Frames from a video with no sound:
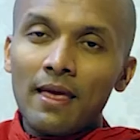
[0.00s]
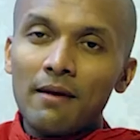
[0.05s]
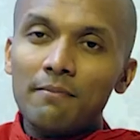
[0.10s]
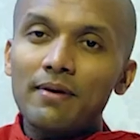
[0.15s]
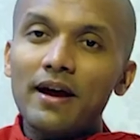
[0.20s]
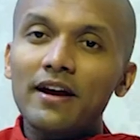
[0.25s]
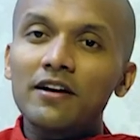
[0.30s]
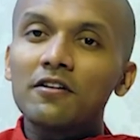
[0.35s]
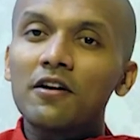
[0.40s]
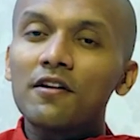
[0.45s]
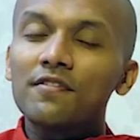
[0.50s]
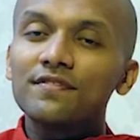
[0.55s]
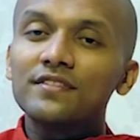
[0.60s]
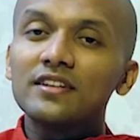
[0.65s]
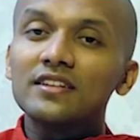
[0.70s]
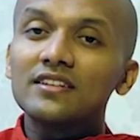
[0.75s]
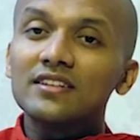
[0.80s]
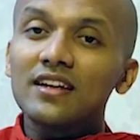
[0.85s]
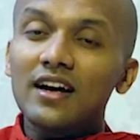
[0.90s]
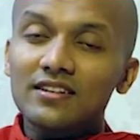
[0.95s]
back of the
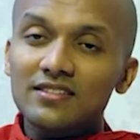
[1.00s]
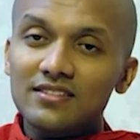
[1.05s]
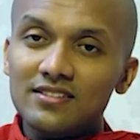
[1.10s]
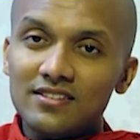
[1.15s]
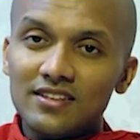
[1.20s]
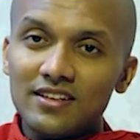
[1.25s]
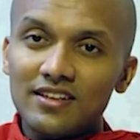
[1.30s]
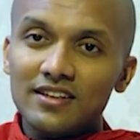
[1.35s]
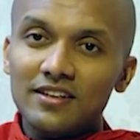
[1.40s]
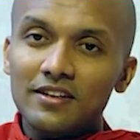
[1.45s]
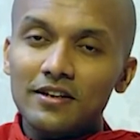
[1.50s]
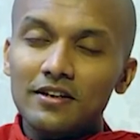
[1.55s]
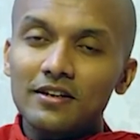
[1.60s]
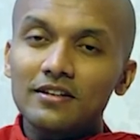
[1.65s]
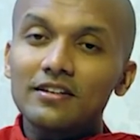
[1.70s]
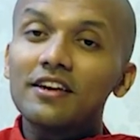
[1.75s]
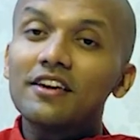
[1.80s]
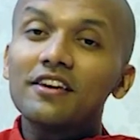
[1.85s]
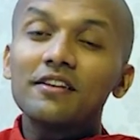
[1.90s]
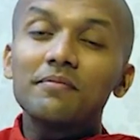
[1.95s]
tusker
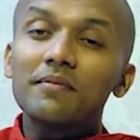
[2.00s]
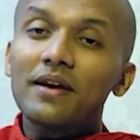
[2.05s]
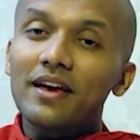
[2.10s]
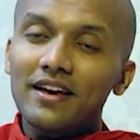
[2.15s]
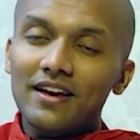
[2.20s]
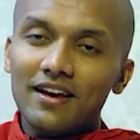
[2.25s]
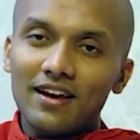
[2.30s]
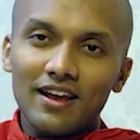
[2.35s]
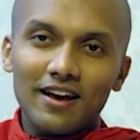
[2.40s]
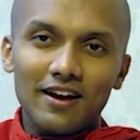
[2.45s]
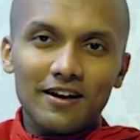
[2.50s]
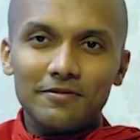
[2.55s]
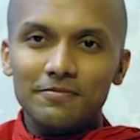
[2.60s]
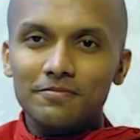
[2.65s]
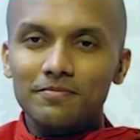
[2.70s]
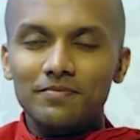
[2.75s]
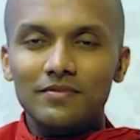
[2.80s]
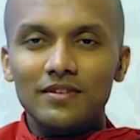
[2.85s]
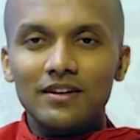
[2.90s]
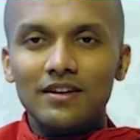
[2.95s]
Girimekala.
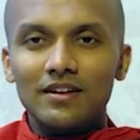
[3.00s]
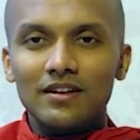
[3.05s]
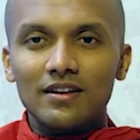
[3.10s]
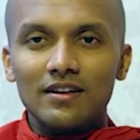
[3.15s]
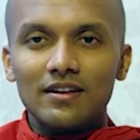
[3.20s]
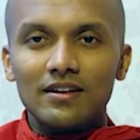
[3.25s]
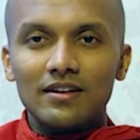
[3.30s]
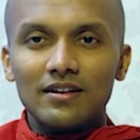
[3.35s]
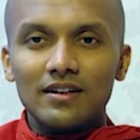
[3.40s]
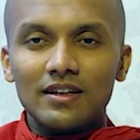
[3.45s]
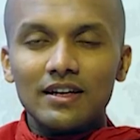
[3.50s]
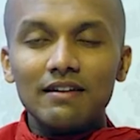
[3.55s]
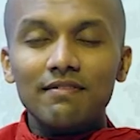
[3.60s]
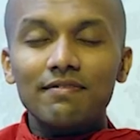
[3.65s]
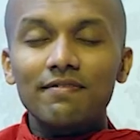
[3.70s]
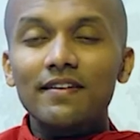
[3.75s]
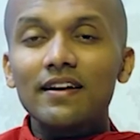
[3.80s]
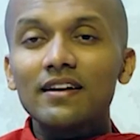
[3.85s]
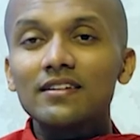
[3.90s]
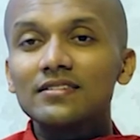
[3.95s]
He
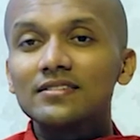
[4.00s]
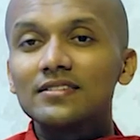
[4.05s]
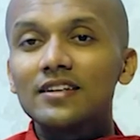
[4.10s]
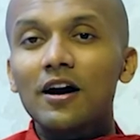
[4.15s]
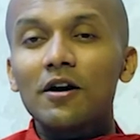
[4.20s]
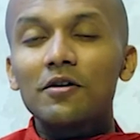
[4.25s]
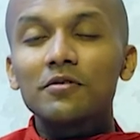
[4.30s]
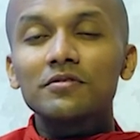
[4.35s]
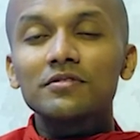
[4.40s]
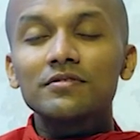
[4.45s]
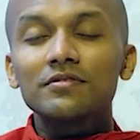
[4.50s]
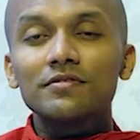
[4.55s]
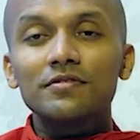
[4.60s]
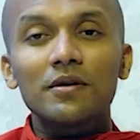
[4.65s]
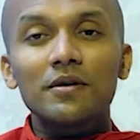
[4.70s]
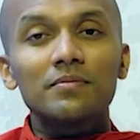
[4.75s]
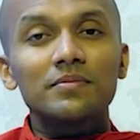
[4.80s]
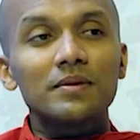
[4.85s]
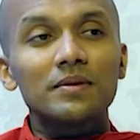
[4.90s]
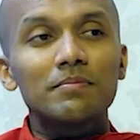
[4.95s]
fell down
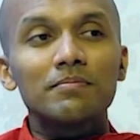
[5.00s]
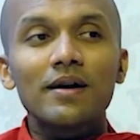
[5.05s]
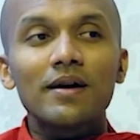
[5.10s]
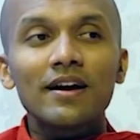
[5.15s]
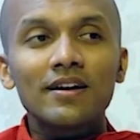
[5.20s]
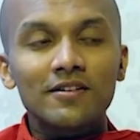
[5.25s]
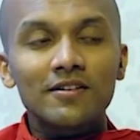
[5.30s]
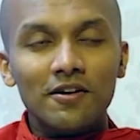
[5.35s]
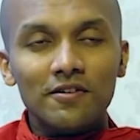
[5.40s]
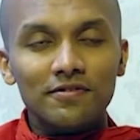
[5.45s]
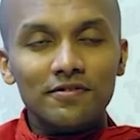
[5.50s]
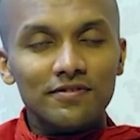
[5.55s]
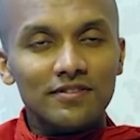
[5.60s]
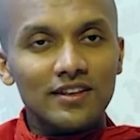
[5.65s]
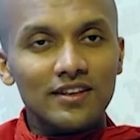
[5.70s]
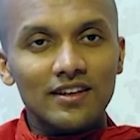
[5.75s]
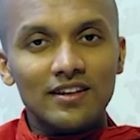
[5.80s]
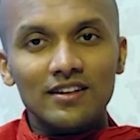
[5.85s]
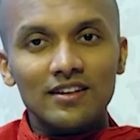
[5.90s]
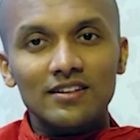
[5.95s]
from the back of
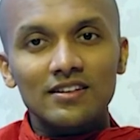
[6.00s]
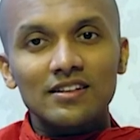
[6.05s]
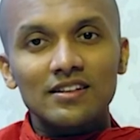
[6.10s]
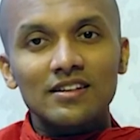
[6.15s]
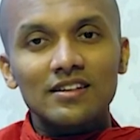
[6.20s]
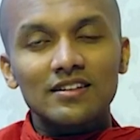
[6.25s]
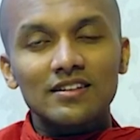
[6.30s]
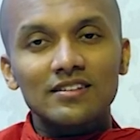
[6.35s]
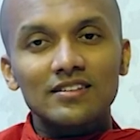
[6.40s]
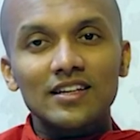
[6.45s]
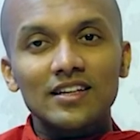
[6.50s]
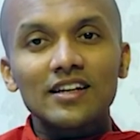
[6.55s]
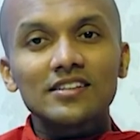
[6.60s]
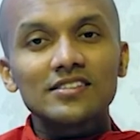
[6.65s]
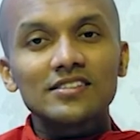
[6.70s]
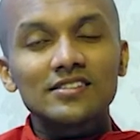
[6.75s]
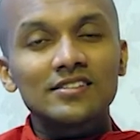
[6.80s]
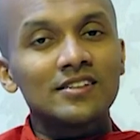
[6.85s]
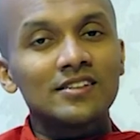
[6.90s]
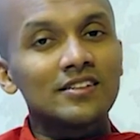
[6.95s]
the
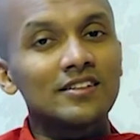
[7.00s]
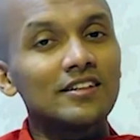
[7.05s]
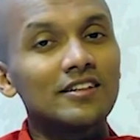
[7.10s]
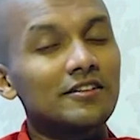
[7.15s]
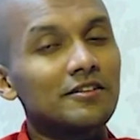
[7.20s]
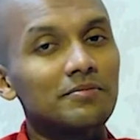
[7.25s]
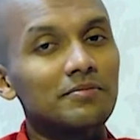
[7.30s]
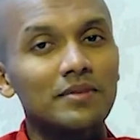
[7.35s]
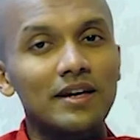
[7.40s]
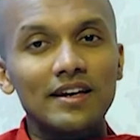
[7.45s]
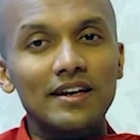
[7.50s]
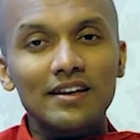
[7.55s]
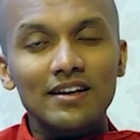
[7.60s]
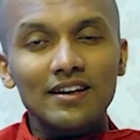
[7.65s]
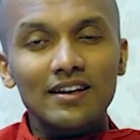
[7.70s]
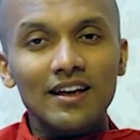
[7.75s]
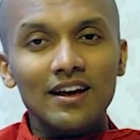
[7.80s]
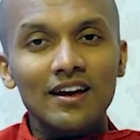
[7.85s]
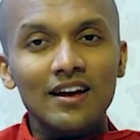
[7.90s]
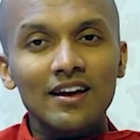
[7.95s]
tusker
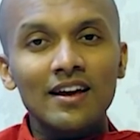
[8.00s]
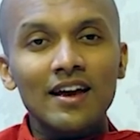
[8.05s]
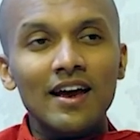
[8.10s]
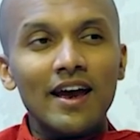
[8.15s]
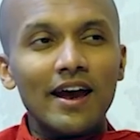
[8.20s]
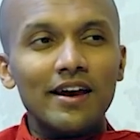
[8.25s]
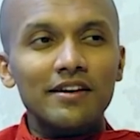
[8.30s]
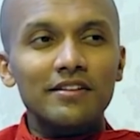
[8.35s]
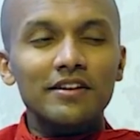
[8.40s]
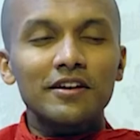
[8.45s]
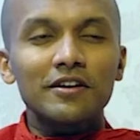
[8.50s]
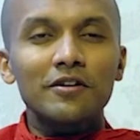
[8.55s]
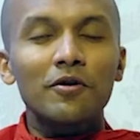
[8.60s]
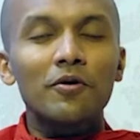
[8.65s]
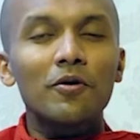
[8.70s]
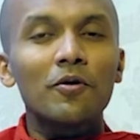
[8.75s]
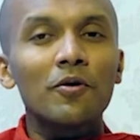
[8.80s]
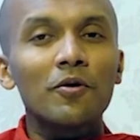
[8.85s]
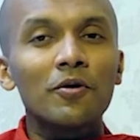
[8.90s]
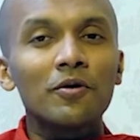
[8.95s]
Girimekala, and the
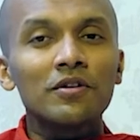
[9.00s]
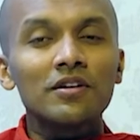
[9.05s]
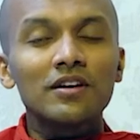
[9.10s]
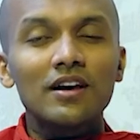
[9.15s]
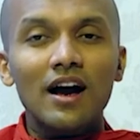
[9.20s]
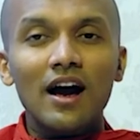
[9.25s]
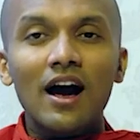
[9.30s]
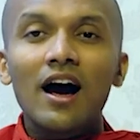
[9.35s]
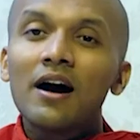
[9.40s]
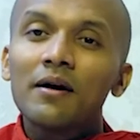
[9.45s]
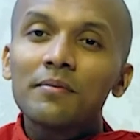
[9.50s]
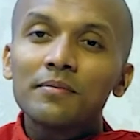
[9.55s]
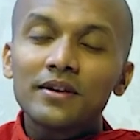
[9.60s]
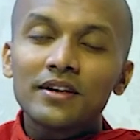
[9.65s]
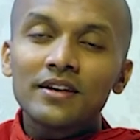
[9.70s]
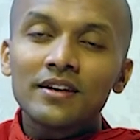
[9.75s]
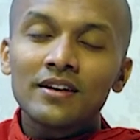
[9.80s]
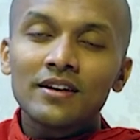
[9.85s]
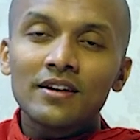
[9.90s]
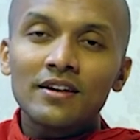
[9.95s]
whole
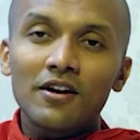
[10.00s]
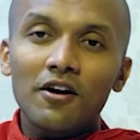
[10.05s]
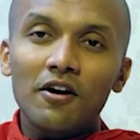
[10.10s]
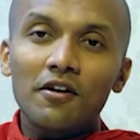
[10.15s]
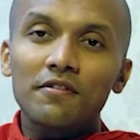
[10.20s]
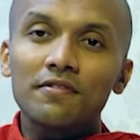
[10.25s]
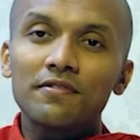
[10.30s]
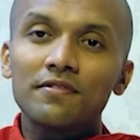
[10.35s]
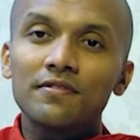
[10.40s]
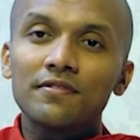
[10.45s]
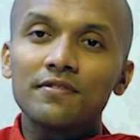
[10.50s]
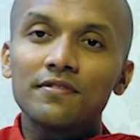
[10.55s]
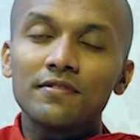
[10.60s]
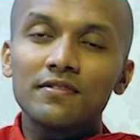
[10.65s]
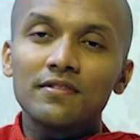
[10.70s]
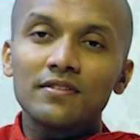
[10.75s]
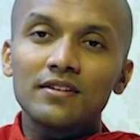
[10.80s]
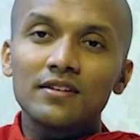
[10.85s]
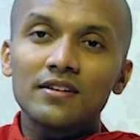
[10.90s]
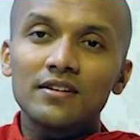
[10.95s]
army of
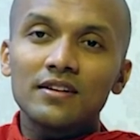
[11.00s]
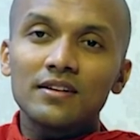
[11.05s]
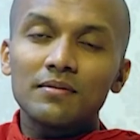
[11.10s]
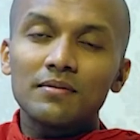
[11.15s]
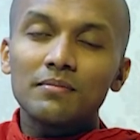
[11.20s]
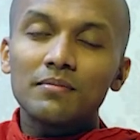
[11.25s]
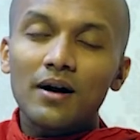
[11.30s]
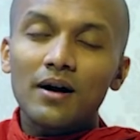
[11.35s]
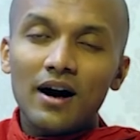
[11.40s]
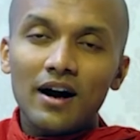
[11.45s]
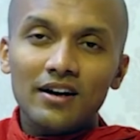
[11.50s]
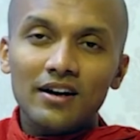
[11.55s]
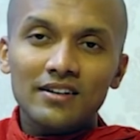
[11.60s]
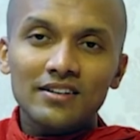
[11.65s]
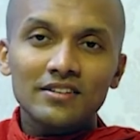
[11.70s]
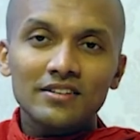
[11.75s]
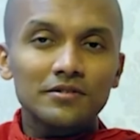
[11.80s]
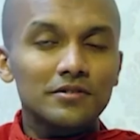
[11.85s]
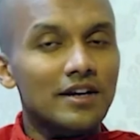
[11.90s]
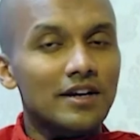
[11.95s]

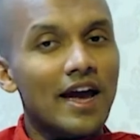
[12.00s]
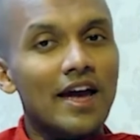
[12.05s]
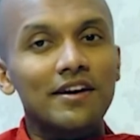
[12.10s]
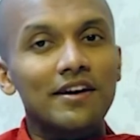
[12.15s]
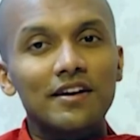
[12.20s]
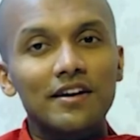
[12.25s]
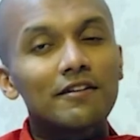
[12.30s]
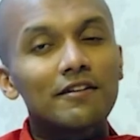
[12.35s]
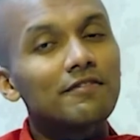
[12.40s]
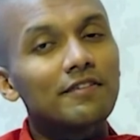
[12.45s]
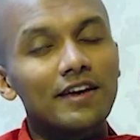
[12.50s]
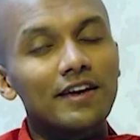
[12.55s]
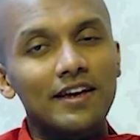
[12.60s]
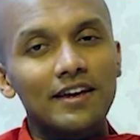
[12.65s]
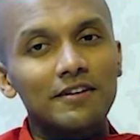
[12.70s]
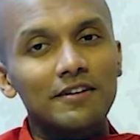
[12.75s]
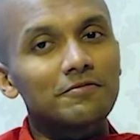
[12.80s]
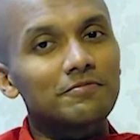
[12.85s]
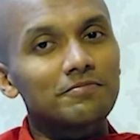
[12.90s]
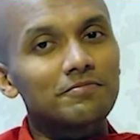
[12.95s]
Mara ran away.
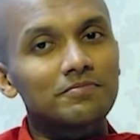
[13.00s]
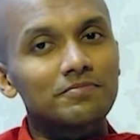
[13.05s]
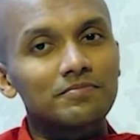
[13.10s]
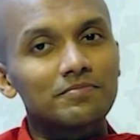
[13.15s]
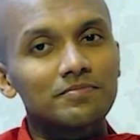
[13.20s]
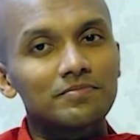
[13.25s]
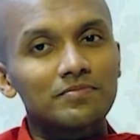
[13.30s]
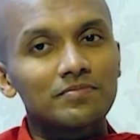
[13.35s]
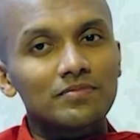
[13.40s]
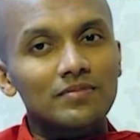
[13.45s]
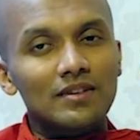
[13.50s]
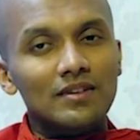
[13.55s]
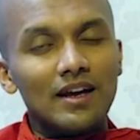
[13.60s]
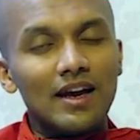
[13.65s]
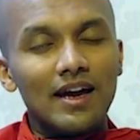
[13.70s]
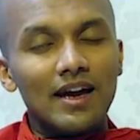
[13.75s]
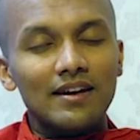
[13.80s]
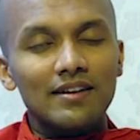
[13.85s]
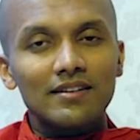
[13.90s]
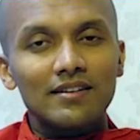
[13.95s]

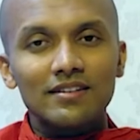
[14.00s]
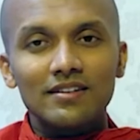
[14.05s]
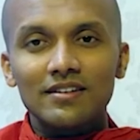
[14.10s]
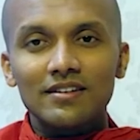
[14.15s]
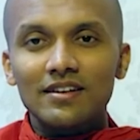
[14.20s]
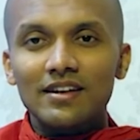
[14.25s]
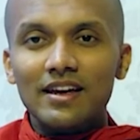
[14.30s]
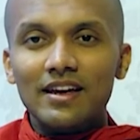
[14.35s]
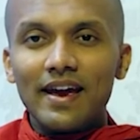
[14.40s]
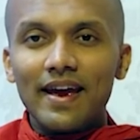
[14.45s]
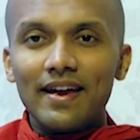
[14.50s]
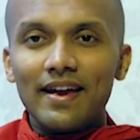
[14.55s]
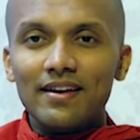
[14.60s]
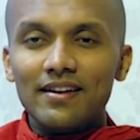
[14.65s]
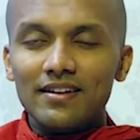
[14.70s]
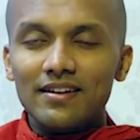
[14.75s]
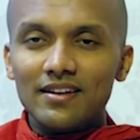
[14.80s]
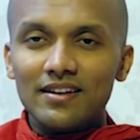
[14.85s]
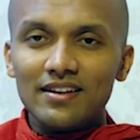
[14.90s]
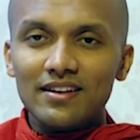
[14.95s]
And
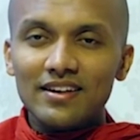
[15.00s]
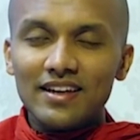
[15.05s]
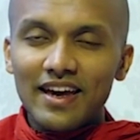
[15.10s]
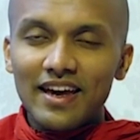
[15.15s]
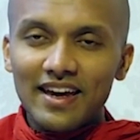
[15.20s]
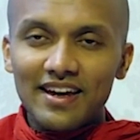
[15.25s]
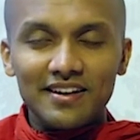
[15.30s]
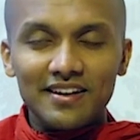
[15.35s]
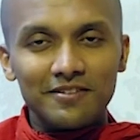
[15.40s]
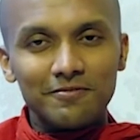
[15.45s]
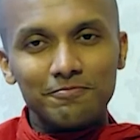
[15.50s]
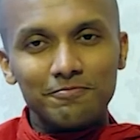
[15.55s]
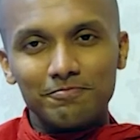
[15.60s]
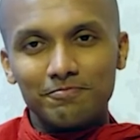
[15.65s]
again,